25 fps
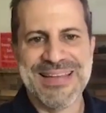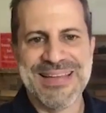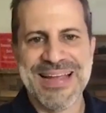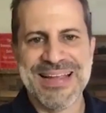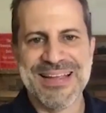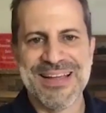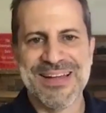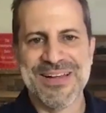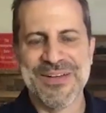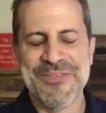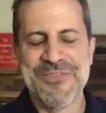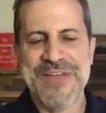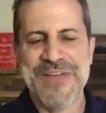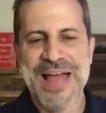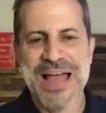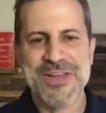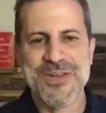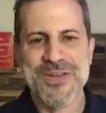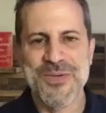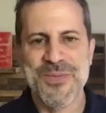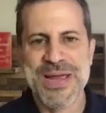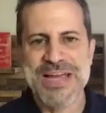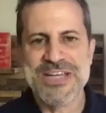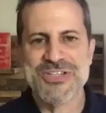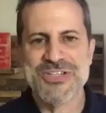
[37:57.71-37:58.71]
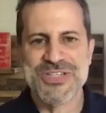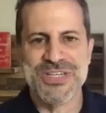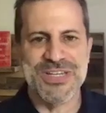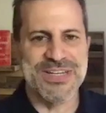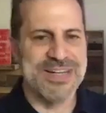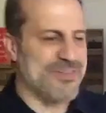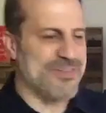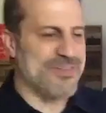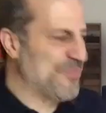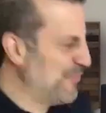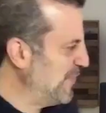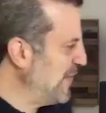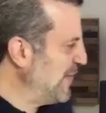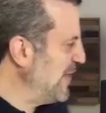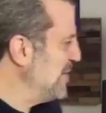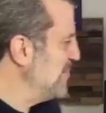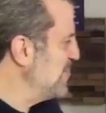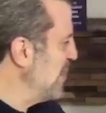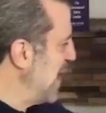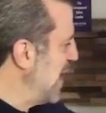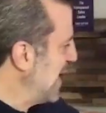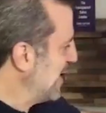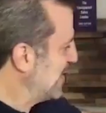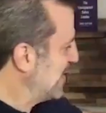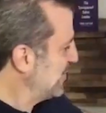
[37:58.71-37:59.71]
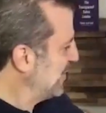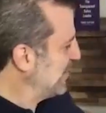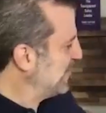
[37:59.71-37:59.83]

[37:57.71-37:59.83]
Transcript: Like evaluation and feedback,